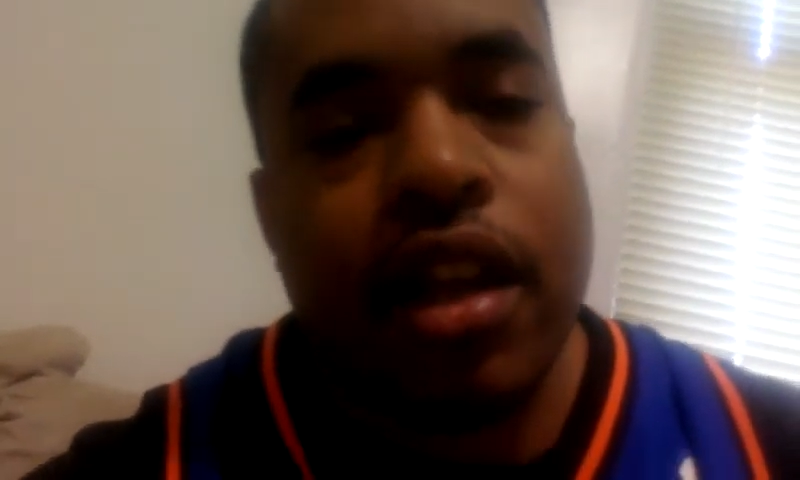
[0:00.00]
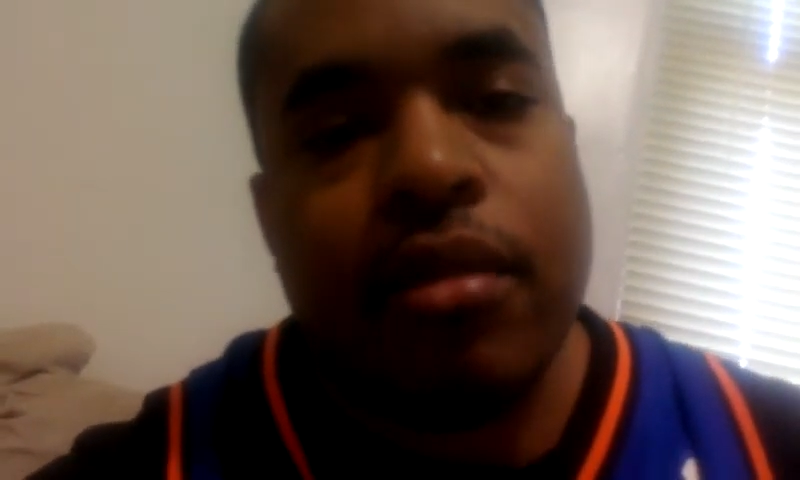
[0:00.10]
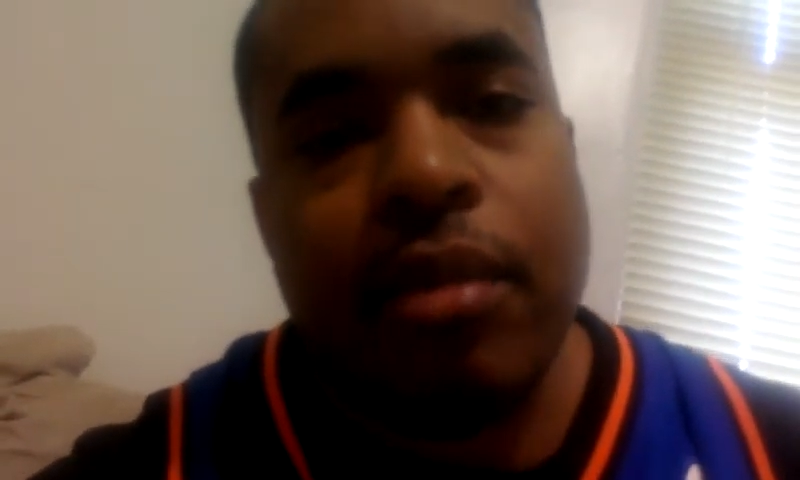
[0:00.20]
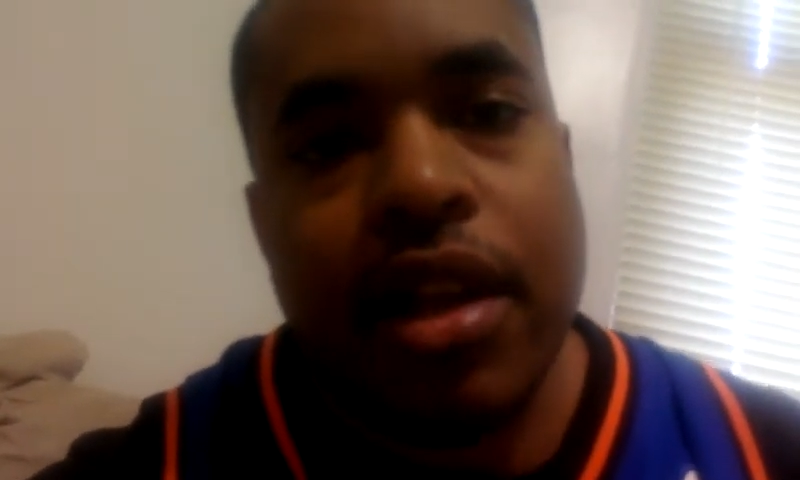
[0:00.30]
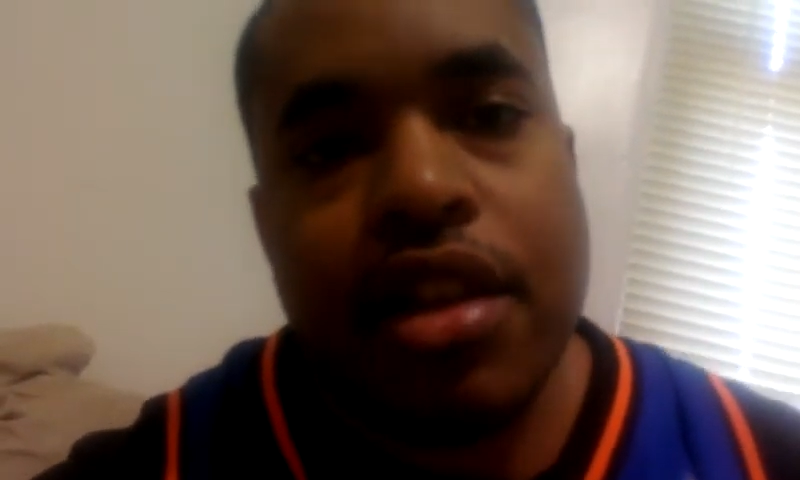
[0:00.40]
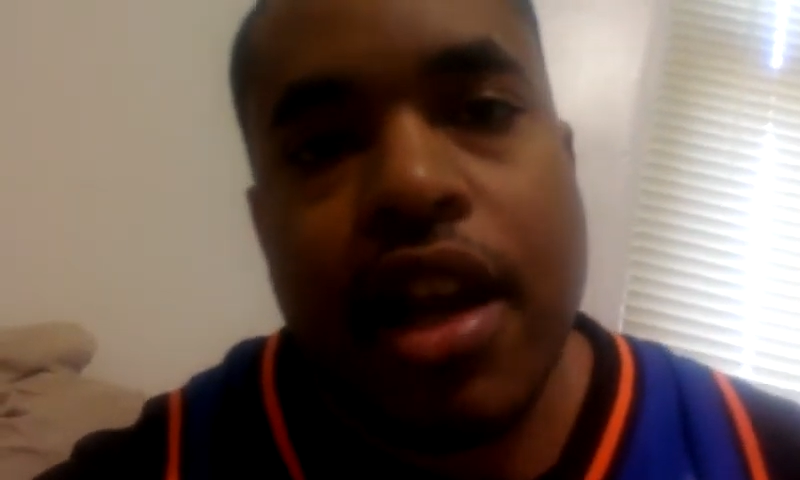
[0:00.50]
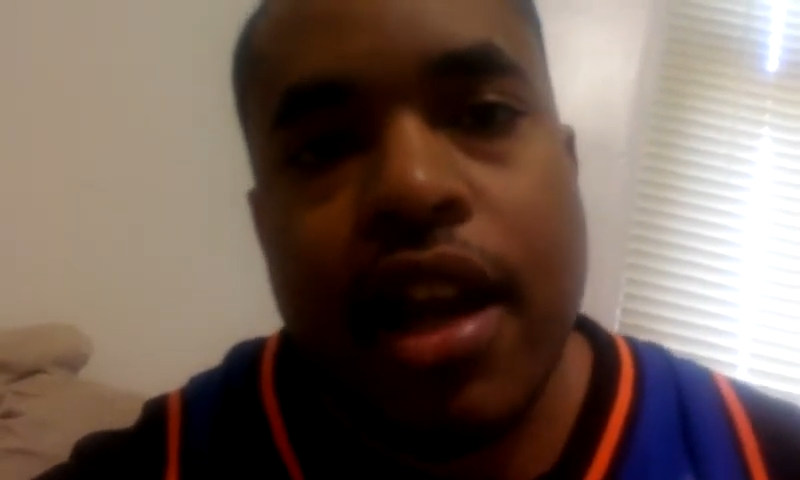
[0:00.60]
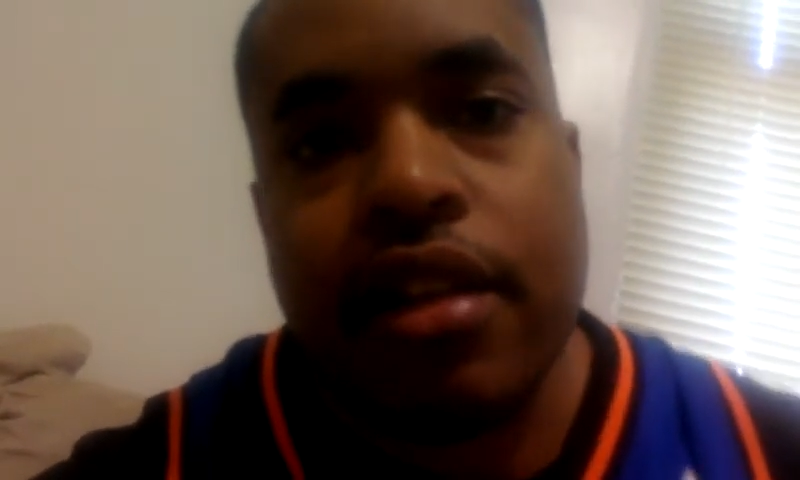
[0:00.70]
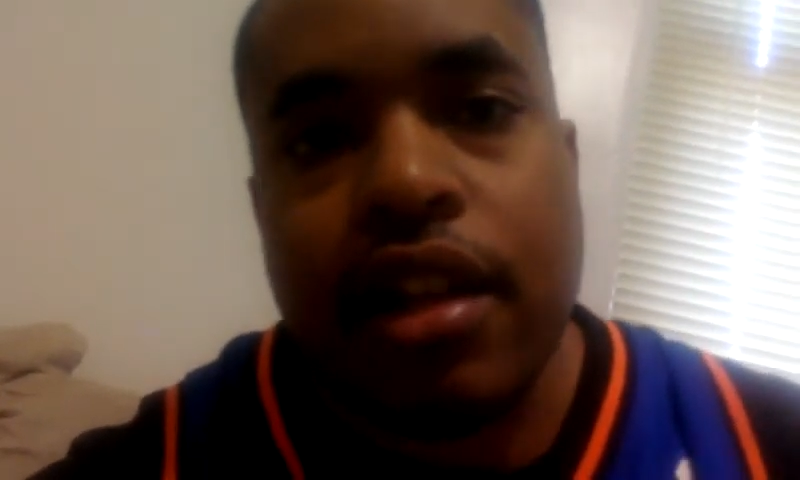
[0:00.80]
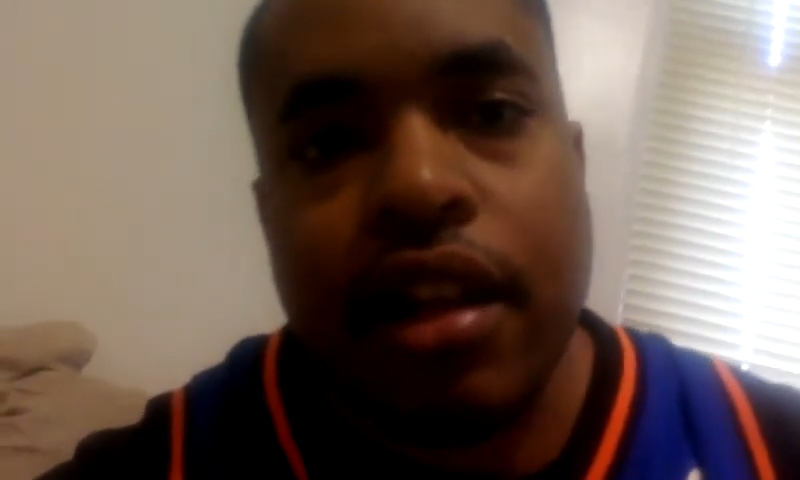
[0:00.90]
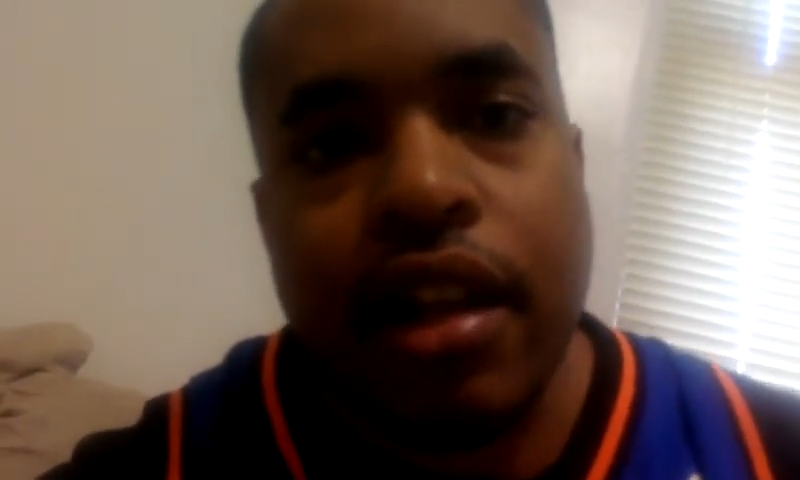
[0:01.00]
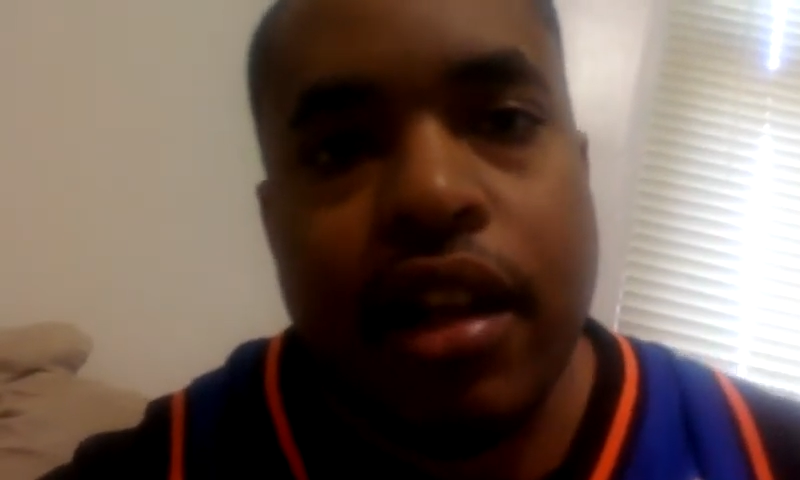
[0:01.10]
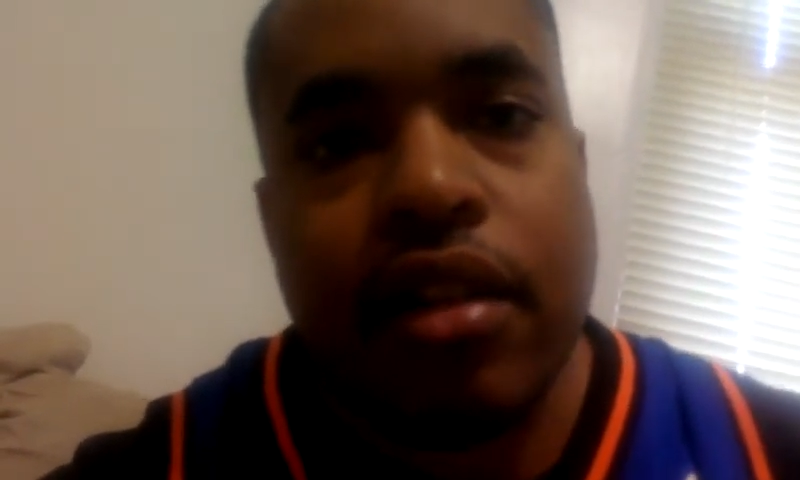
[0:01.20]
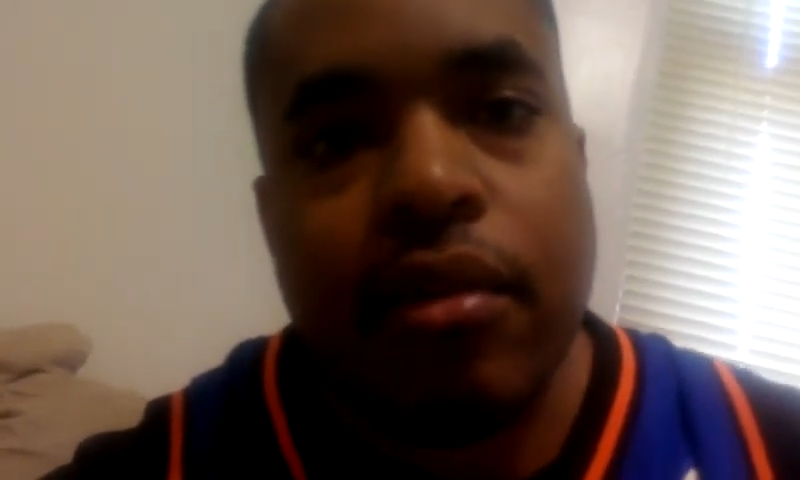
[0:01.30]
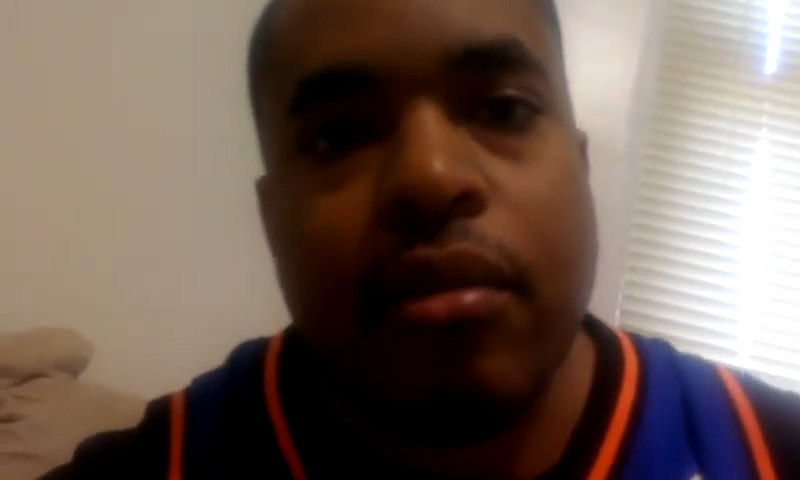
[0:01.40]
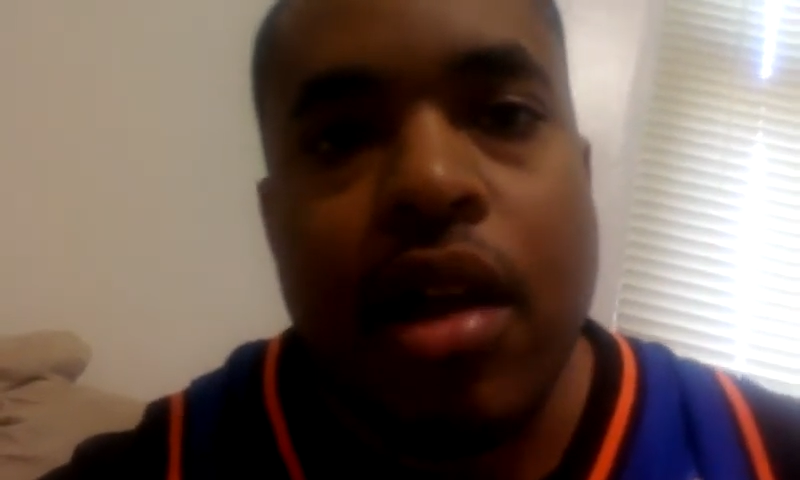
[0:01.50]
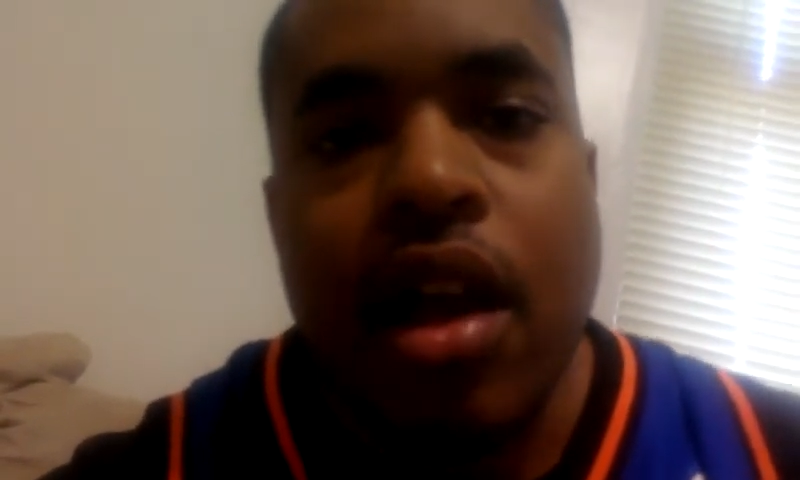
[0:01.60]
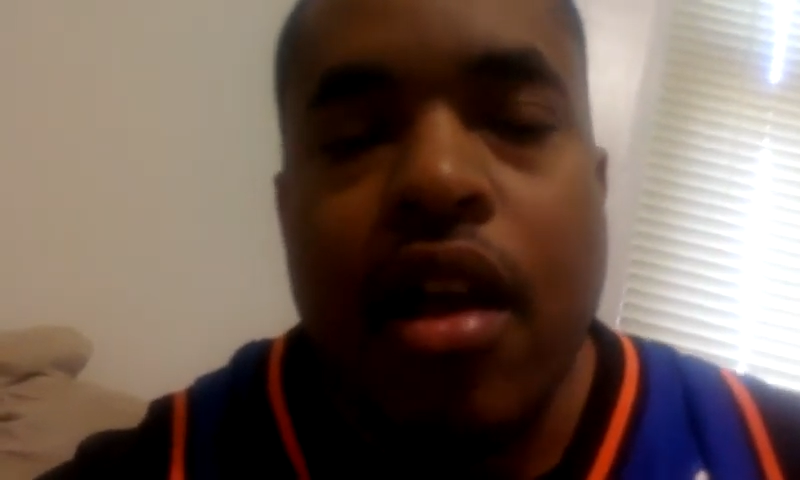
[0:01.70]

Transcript: his bitch ass can get some